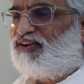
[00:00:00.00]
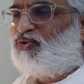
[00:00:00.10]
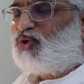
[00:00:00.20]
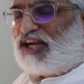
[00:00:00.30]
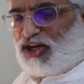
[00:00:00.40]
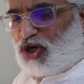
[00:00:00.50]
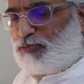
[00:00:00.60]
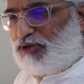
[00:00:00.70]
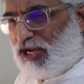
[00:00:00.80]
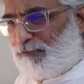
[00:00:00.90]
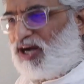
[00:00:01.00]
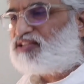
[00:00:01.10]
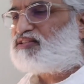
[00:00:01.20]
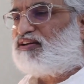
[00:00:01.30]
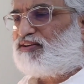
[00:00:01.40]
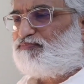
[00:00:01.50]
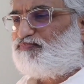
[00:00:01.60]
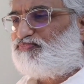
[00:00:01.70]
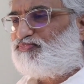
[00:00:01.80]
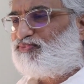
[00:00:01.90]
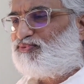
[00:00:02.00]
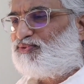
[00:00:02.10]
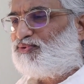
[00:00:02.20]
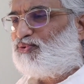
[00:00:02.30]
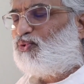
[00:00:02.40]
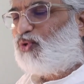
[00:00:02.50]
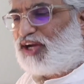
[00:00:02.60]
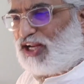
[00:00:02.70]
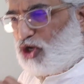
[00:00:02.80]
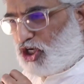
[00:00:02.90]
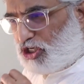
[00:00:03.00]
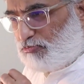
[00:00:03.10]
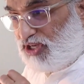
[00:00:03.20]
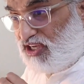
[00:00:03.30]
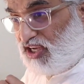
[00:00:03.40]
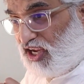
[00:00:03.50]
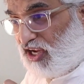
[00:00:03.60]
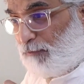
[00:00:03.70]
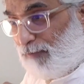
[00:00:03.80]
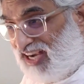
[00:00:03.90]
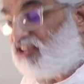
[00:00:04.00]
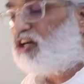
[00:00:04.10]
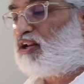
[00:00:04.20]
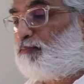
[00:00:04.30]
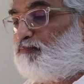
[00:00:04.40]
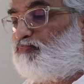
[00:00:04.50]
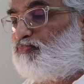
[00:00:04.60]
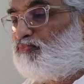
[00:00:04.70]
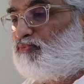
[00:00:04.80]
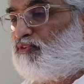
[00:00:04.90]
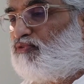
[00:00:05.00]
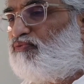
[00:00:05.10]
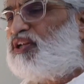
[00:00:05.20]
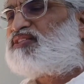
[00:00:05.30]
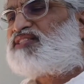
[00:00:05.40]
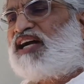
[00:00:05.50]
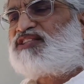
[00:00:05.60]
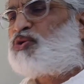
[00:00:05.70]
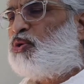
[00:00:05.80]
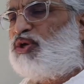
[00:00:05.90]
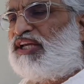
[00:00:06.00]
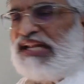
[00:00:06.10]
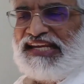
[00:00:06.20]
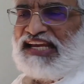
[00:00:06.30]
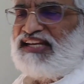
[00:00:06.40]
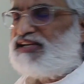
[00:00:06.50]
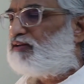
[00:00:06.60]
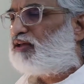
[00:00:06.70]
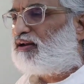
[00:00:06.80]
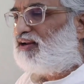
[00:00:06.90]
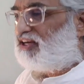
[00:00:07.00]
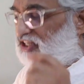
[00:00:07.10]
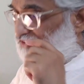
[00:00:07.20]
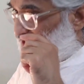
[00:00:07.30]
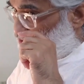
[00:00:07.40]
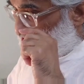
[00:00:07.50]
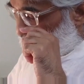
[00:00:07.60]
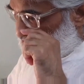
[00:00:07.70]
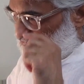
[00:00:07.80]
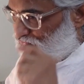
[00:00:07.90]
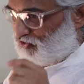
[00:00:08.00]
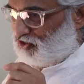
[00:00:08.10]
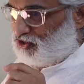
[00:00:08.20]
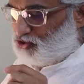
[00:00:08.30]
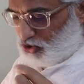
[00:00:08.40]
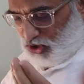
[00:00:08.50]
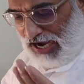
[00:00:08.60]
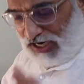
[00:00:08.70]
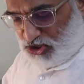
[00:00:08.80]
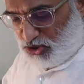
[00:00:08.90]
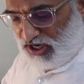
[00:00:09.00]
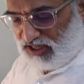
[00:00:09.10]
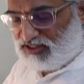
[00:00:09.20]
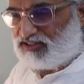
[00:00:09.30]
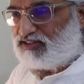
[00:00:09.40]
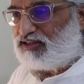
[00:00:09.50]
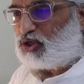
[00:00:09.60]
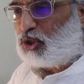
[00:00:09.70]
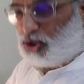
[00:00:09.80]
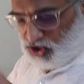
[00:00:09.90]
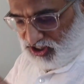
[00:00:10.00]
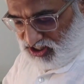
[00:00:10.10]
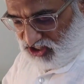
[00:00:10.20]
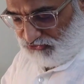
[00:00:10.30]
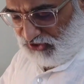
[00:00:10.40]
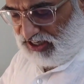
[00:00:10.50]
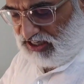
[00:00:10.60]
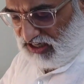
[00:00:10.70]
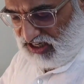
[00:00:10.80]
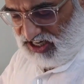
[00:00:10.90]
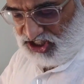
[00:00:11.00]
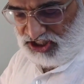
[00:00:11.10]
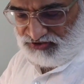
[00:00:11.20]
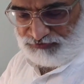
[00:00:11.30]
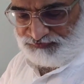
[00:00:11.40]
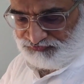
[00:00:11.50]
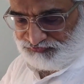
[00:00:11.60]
who cannot be a master, who cannot be a mentor, will start scolding like any other relative around us. So Arjuna's closest friend relative